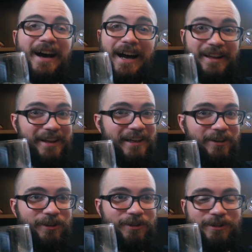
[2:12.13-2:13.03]
I like
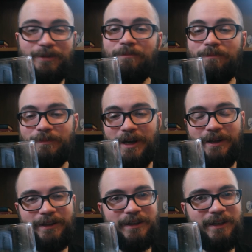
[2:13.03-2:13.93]
alcohol. I
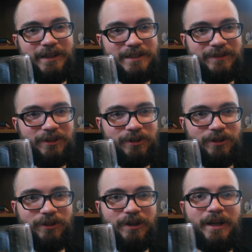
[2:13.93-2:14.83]
like the taste of
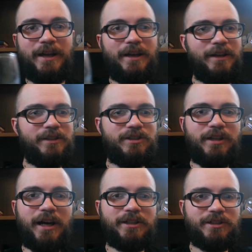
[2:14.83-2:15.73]
alcohol.
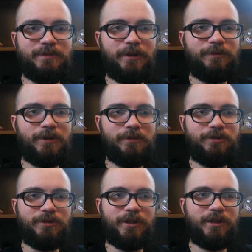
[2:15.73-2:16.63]
Scotch is my favorite
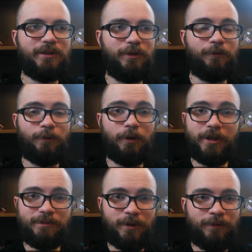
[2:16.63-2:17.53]
drink. Laphroaig
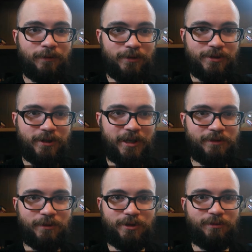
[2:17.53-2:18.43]
is my favorite
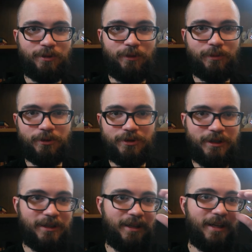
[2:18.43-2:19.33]
scotch, which is one of the most
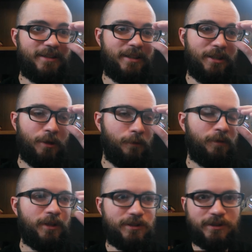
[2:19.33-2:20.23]
intense,
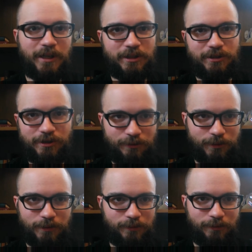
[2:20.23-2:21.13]
in-your-face scotches you
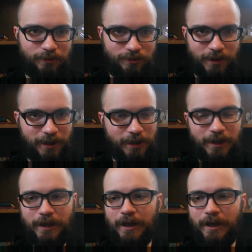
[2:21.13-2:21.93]
will ever drink.